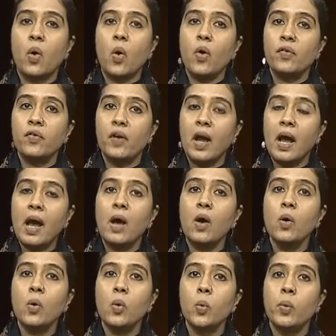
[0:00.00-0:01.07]
of
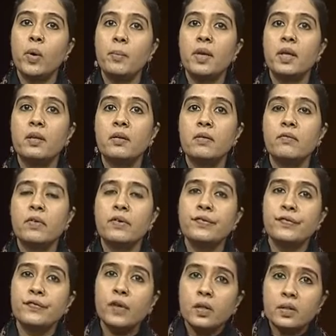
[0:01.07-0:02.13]
how women were
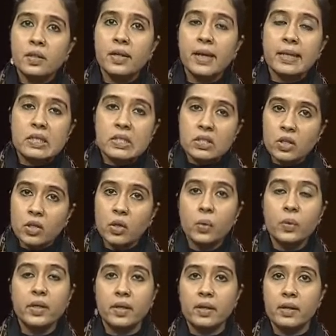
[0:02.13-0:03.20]
further
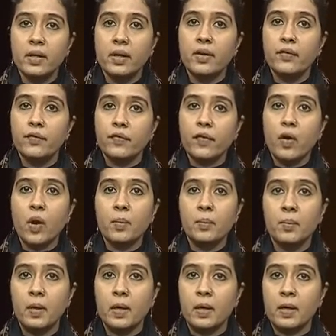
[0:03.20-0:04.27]
excluded
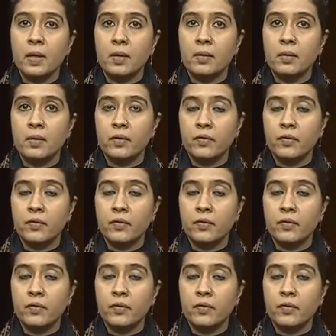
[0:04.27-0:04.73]
from uh,